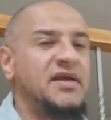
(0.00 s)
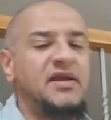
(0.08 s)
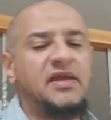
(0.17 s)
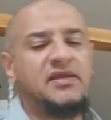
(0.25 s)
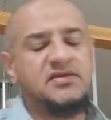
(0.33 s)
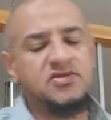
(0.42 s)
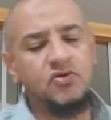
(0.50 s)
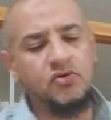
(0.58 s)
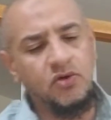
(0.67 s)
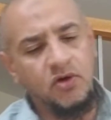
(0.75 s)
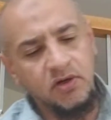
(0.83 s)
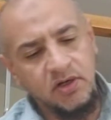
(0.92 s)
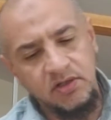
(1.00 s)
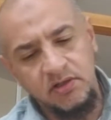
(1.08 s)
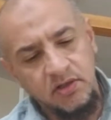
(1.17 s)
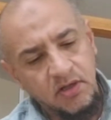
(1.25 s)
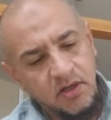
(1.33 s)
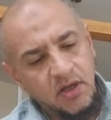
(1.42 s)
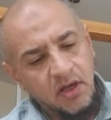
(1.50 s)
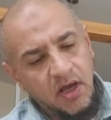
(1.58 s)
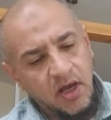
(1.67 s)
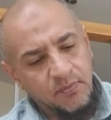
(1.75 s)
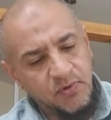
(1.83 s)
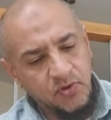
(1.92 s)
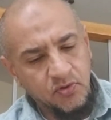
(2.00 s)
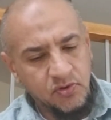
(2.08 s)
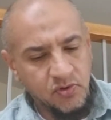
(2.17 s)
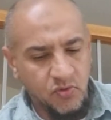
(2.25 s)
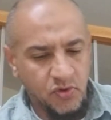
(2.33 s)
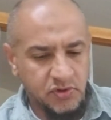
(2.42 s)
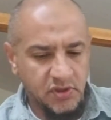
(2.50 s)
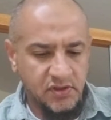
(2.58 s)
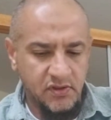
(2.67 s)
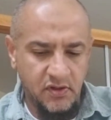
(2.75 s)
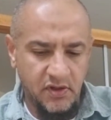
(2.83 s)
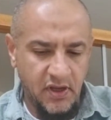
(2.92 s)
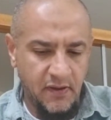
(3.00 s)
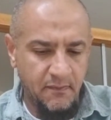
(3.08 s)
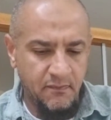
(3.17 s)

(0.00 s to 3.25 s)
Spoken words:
it's no longer a pure water. Okay.